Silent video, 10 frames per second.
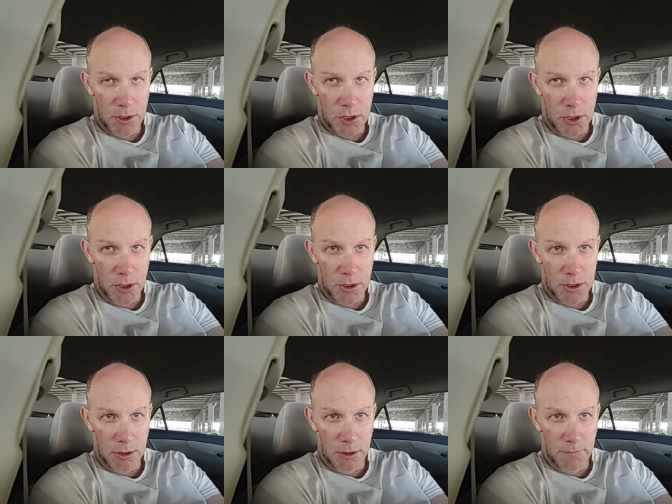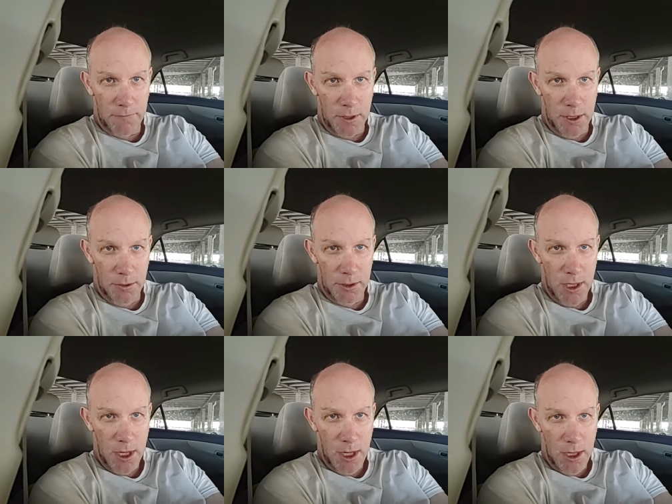the charges that they've filed
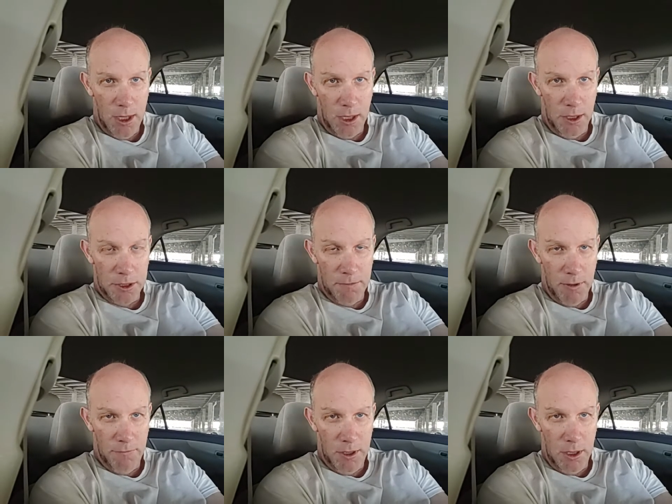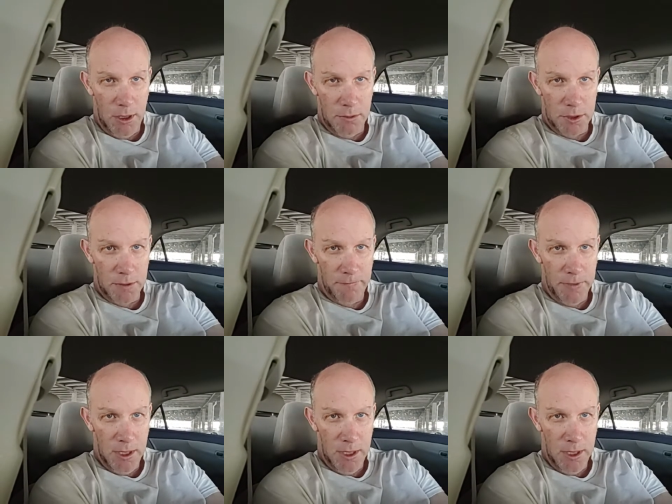against my videos,